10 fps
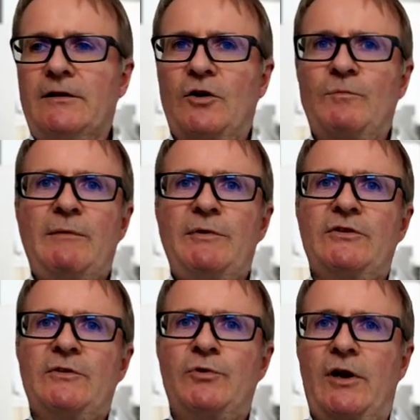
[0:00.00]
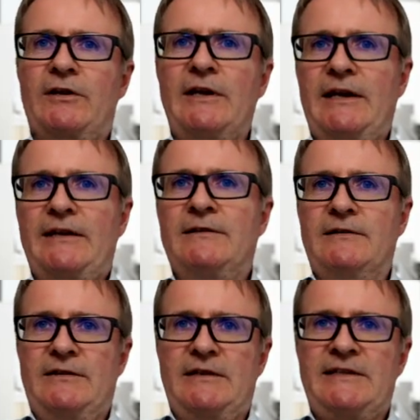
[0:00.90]
Or maybe you're the product lead
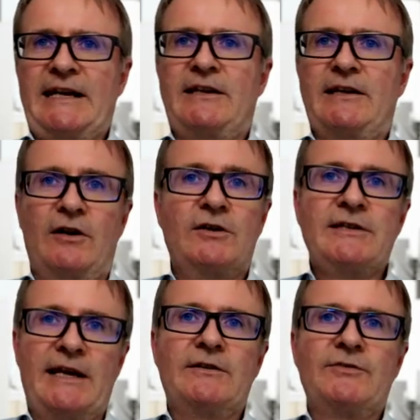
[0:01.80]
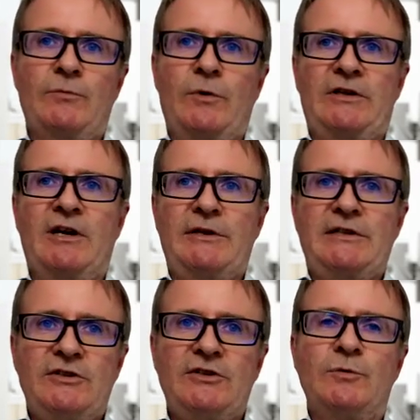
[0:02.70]
and the technical architect is the one coming
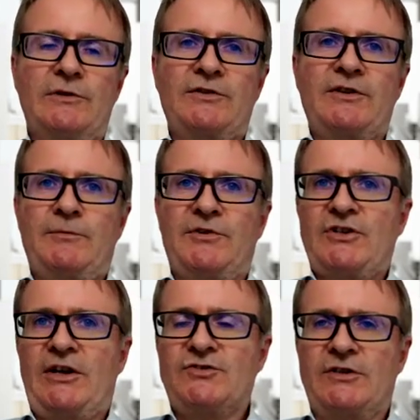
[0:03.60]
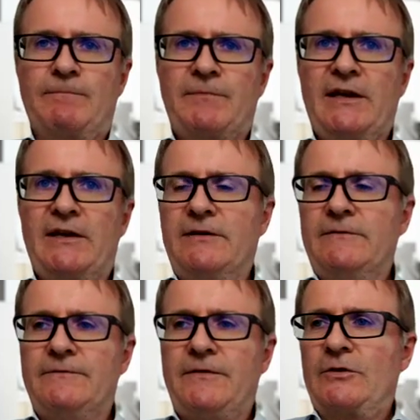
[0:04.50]
to you with the same suggestion.
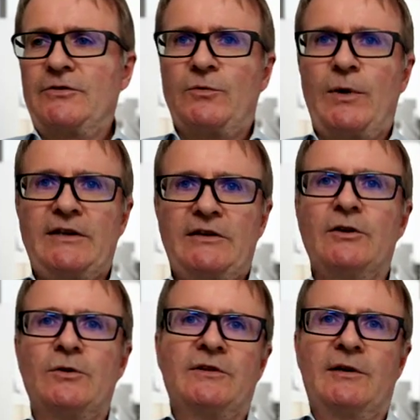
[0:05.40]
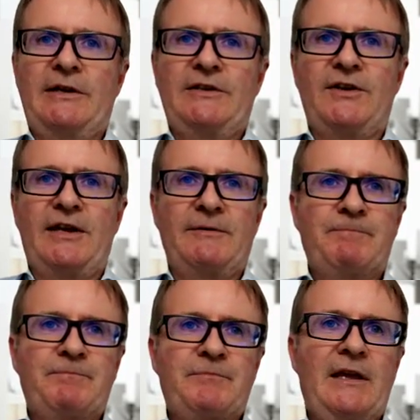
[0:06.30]
FHIR is the way to go, they might say.
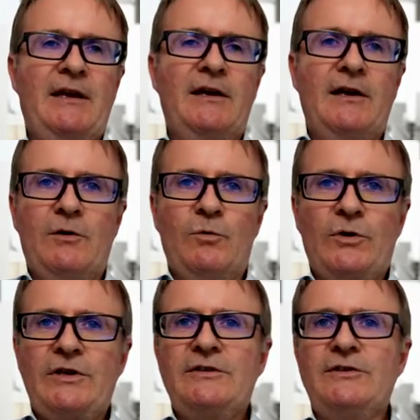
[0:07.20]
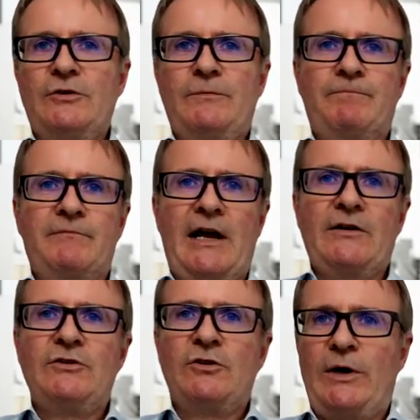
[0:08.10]
What do you do? How
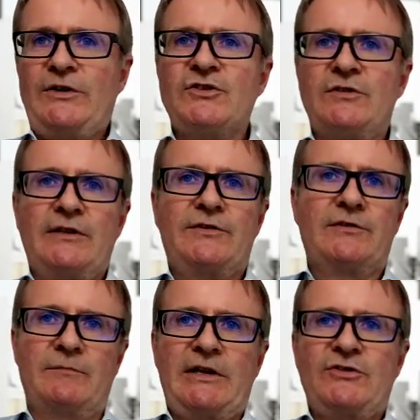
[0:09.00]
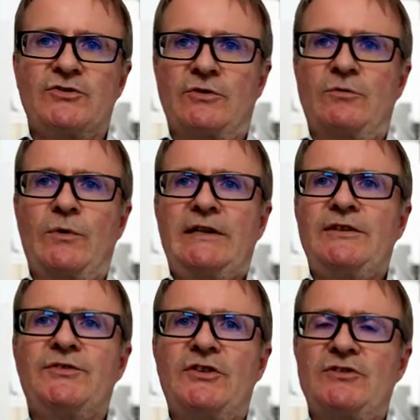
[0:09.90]
do you question this and make sure the right
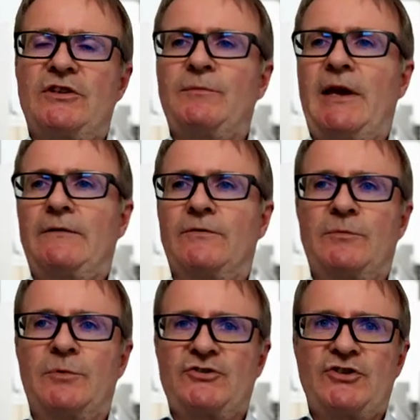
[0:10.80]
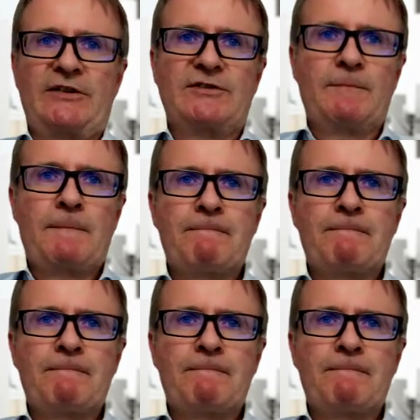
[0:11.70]
decision is made for the project?